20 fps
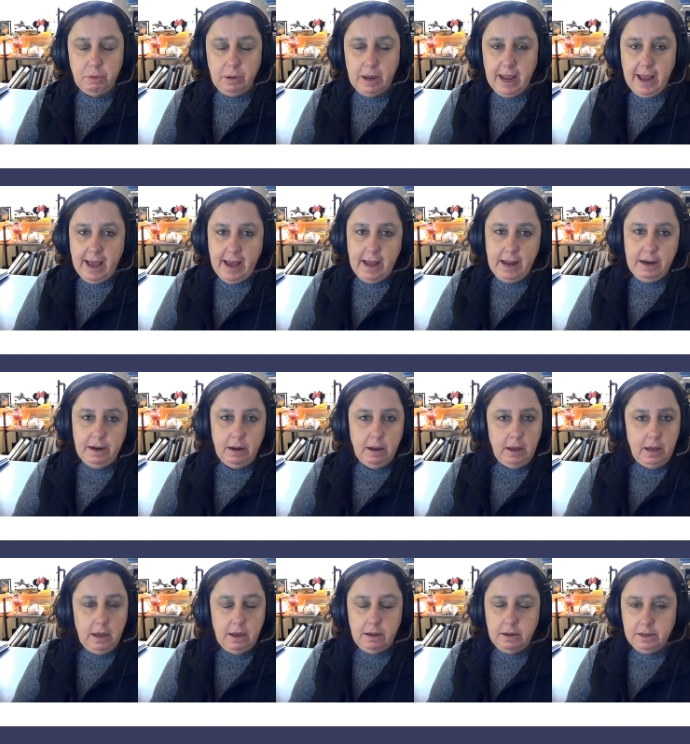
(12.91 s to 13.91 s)
We had
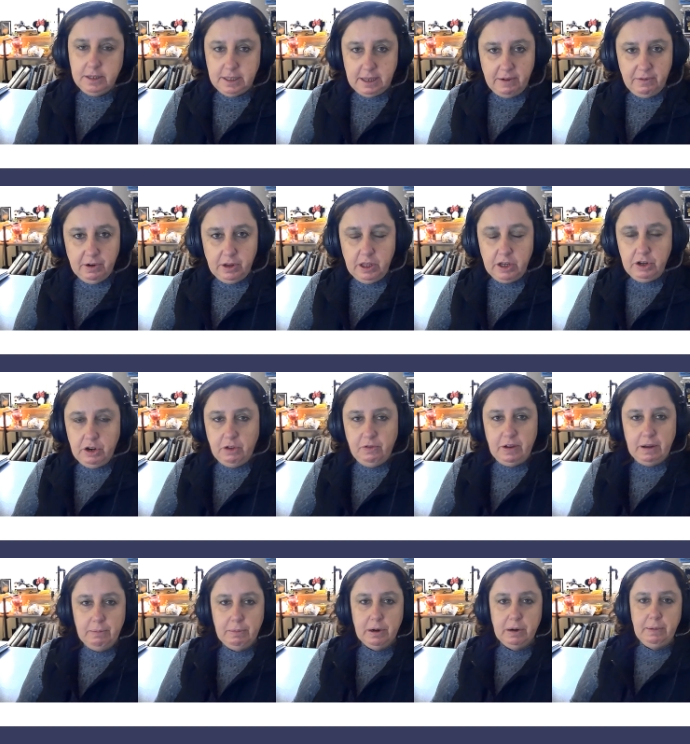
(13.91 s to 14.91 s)
several in
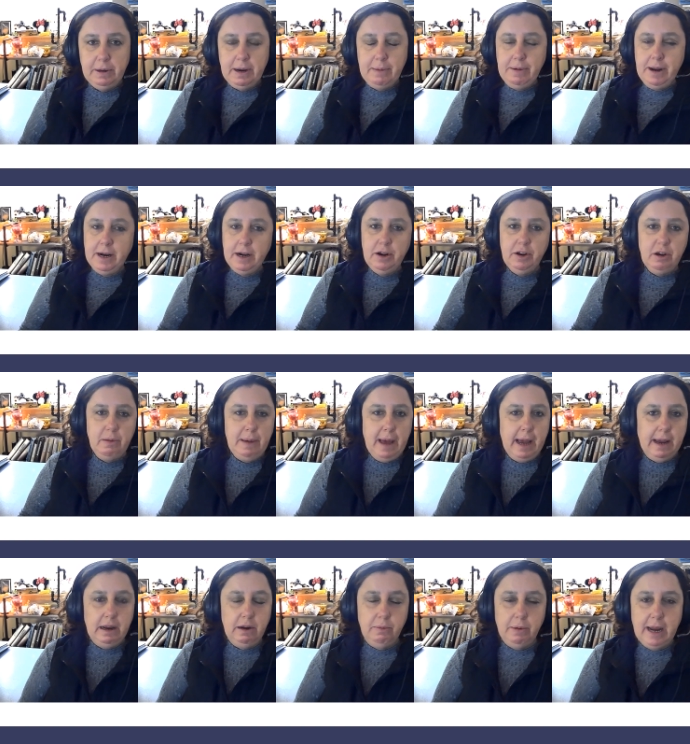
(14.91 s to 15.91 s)
November, but I'm not going to go
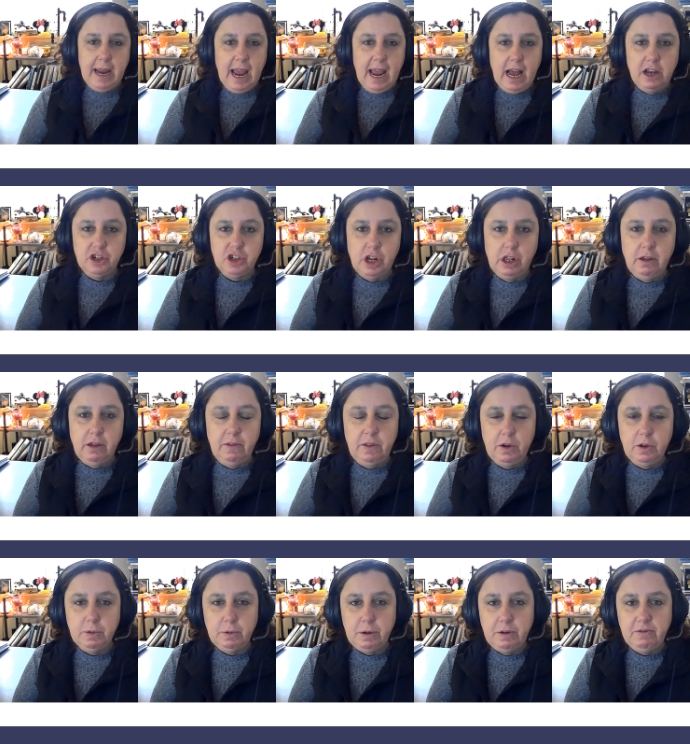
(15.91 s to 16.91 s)
back and rehash all of
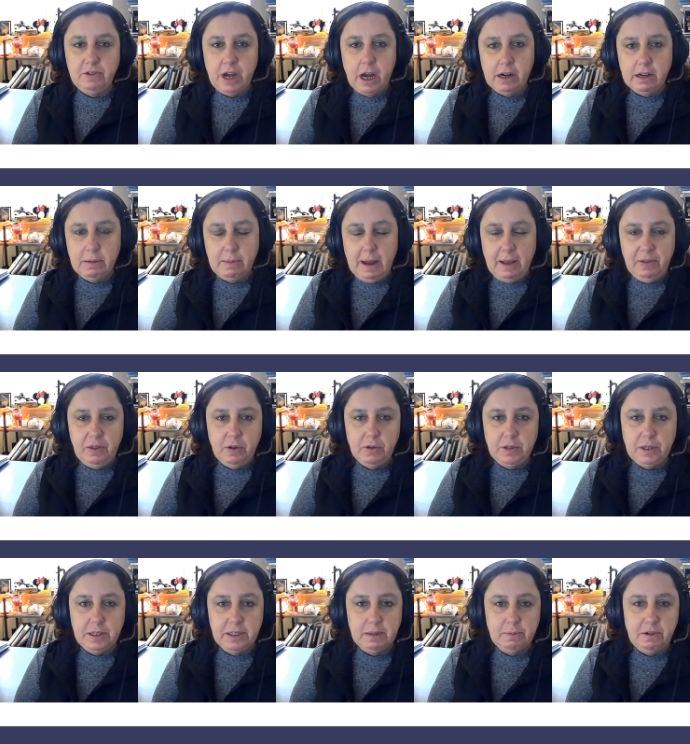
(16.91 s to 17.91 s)
those. We've talked about those
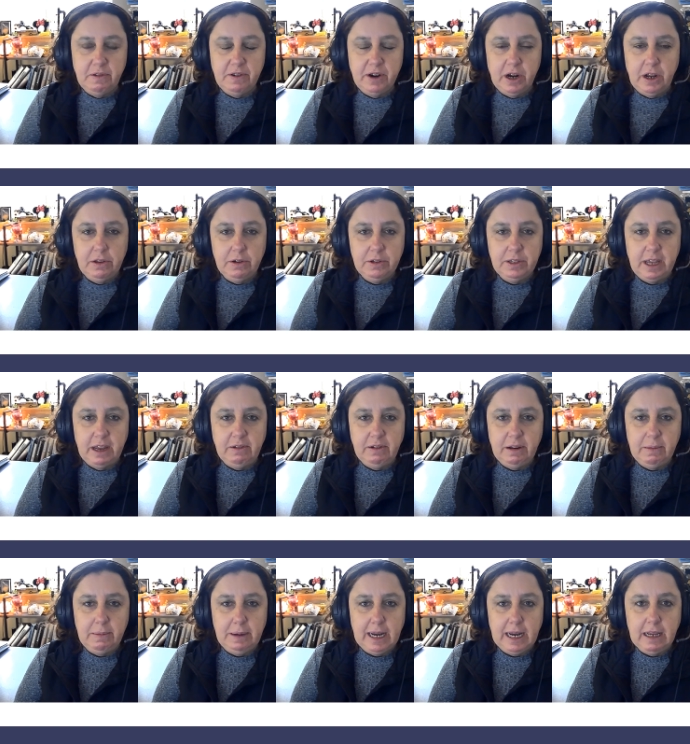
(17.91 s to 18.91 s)
in some of our other
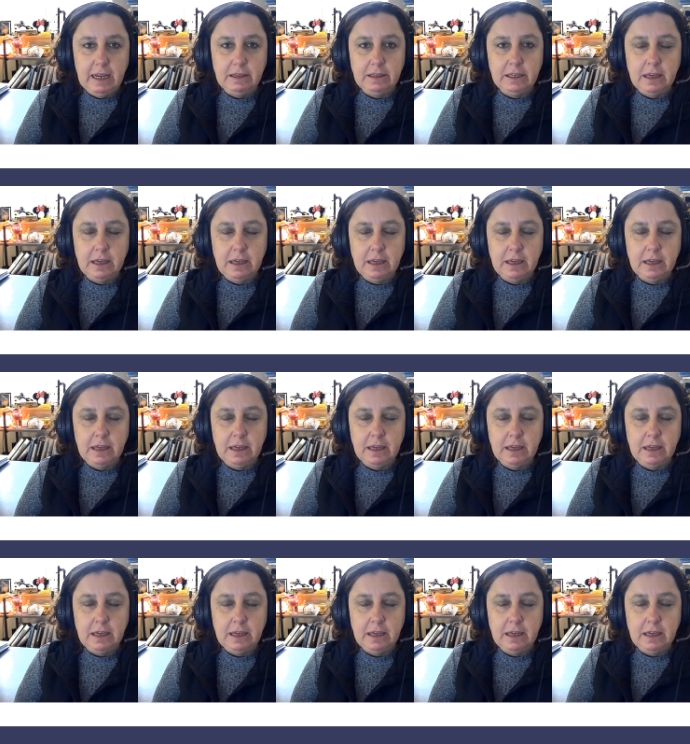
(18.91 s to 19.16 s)
safety meetings.